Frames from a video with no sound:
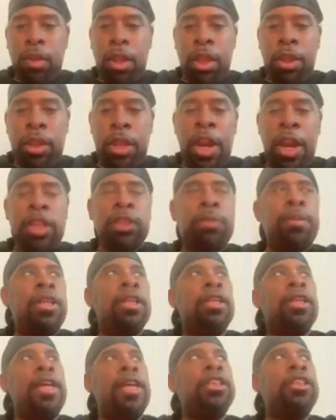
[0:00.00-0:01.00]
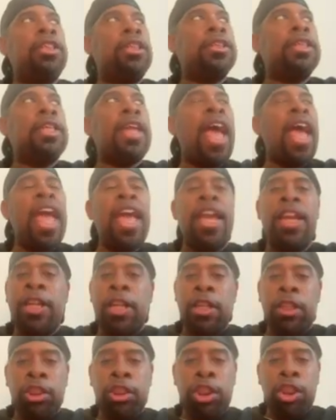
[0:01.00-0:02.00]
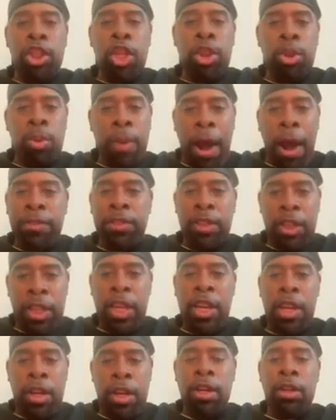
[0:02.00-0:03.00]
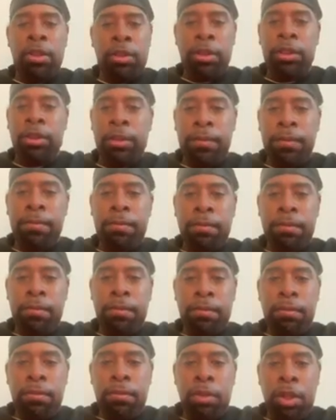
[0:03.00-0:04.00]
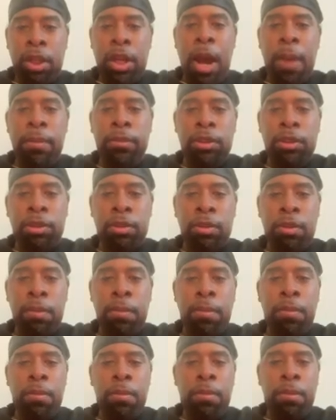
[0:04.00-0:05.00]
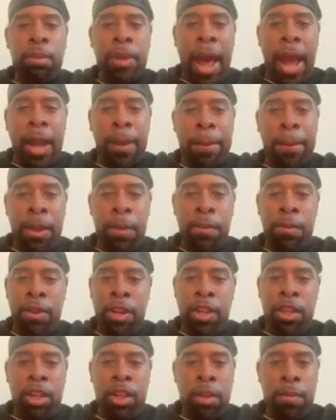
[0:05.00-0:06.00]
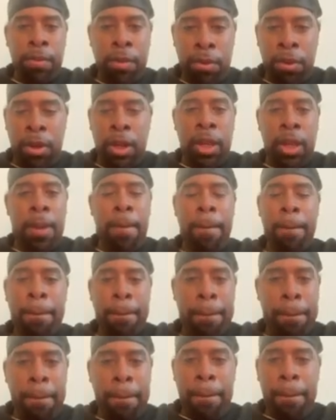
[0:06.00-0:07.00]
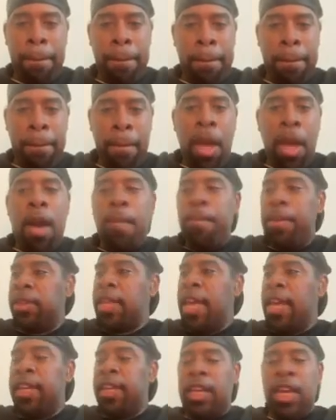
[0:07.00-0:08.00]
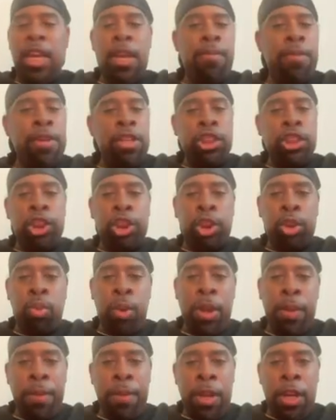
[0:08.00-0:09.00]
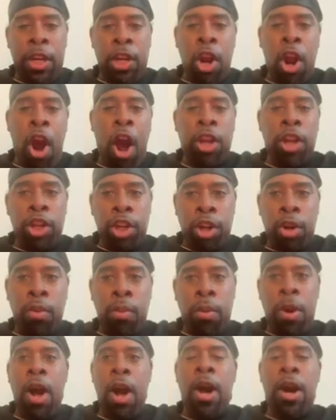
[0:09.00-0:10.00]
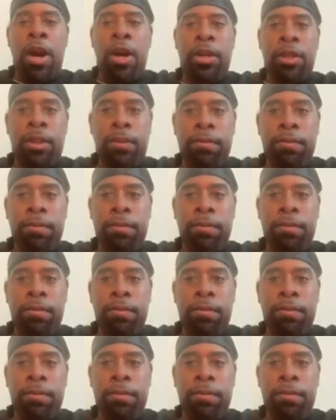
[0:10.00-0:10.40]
there's been lynchings and hangings throughout the years when it comes to black people in the community. But they keeping sweeping it under the rug.